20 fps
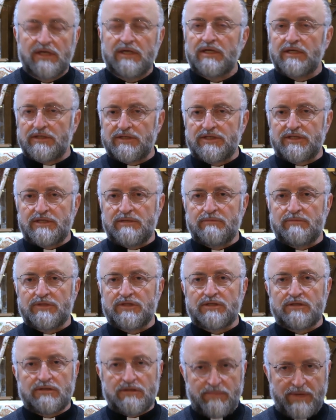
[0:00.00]
It
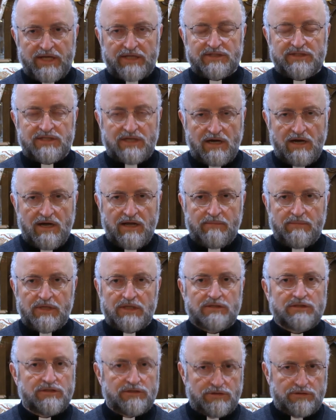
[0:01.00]
seems the best
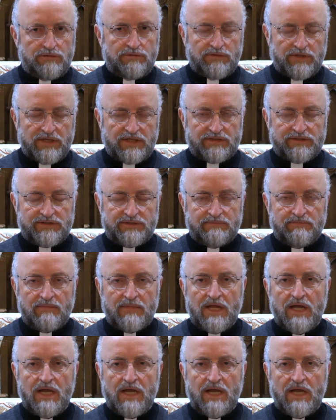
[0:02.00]
time to do this.